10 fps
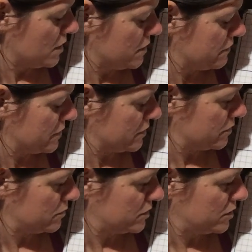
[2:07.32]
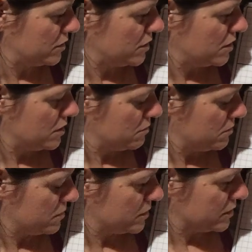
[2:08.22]
I've got 3
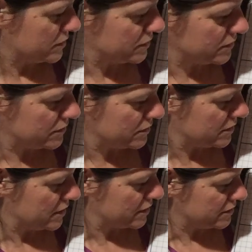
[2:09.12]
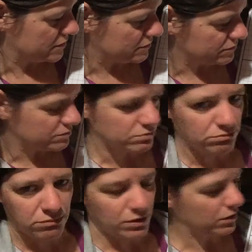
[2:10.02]
plus negative,
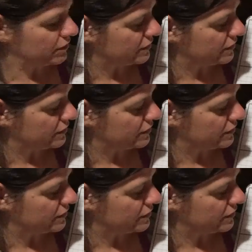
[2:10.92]
I